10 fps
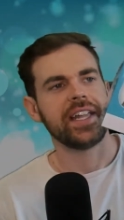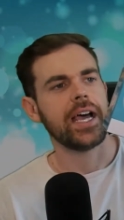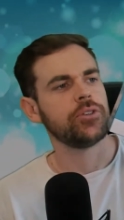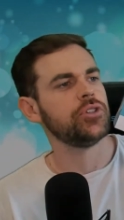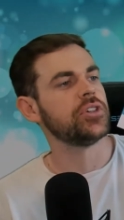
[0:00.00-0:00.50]

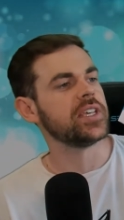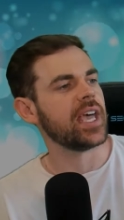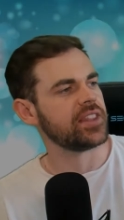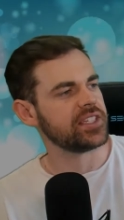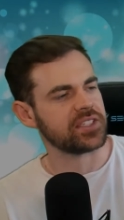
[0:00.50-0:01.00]
Now, you can
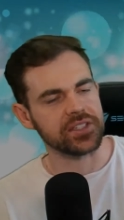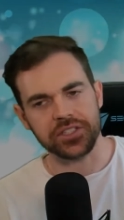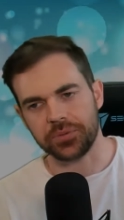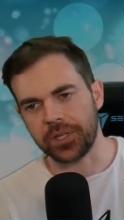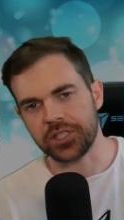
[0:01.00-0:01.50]
get this in
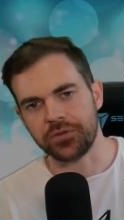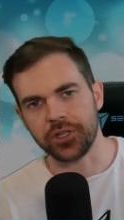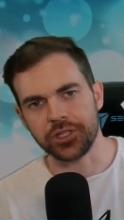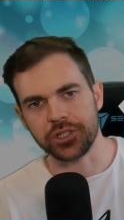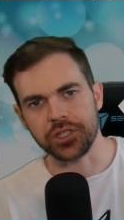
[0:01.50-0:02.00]
the Switch
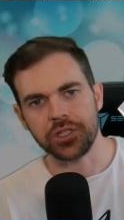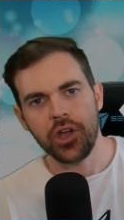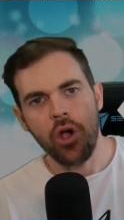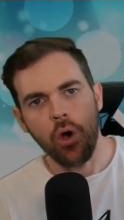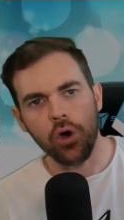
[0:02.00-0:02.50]
version
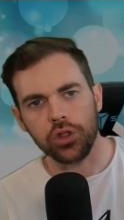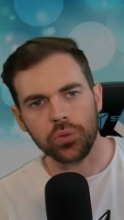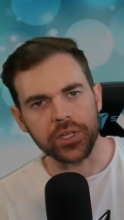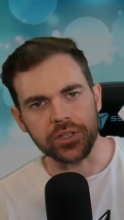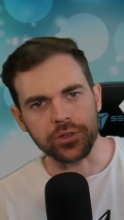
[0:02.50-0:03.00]
or
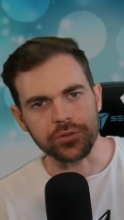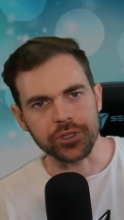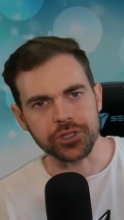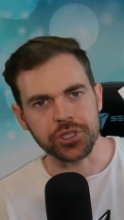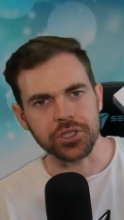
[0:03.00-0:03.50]
the Wii U
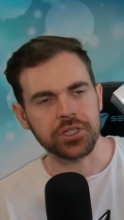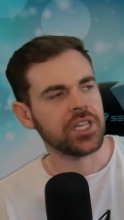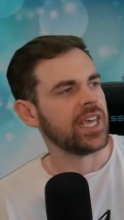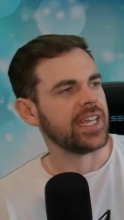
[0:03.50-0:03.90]
version.